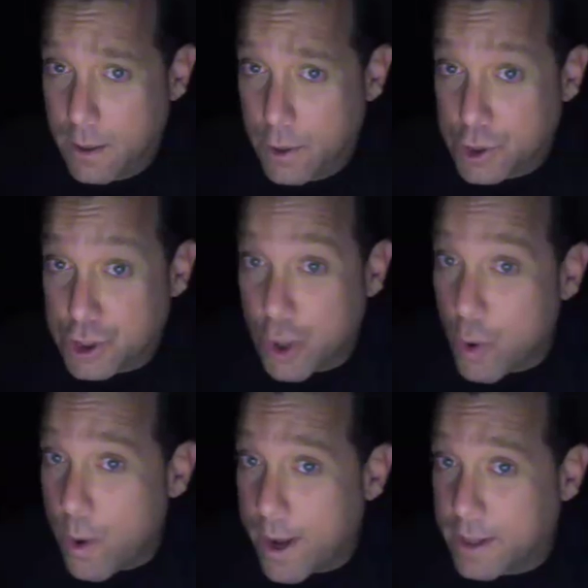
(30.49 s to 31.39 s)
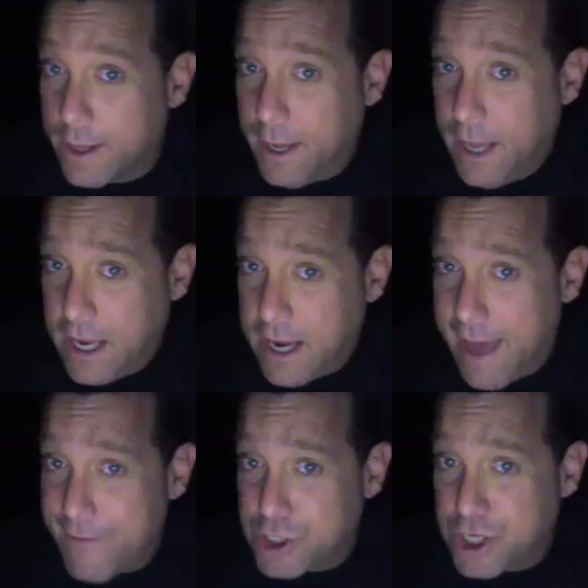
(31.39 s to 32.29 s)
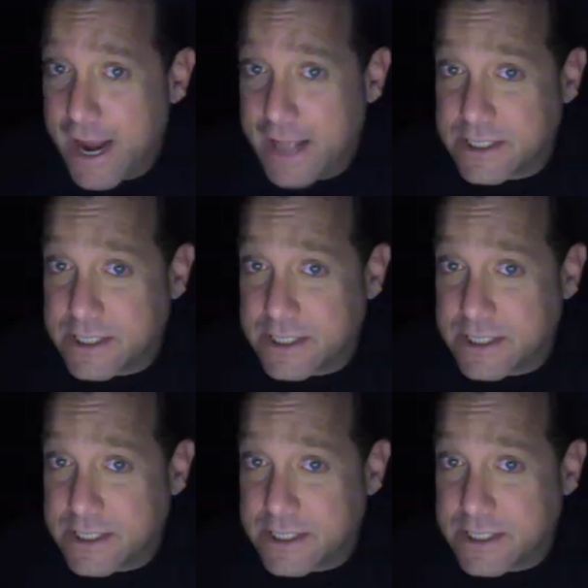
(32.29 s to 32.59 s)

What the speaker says: so quickly he didn't have a chance